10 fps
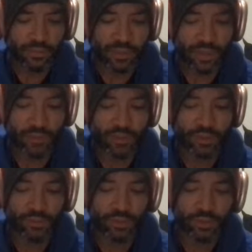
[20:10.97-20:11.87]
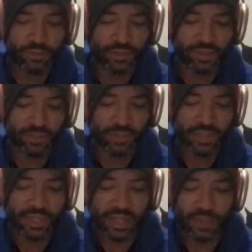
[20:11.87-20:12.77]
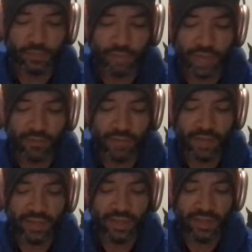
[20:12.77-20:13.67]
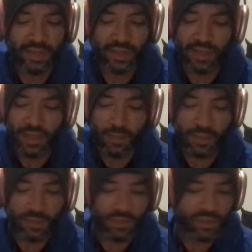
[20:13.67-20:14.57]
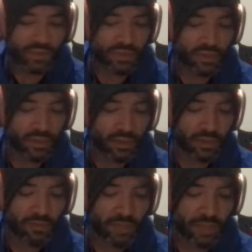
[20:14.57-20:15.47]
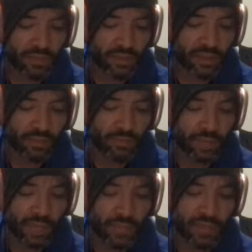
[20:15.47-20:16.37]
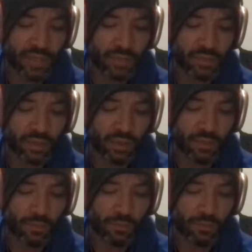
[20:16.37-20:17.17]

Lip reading: I was thrilled for him and gratified that by just giving a little of my time, I'd been able to help.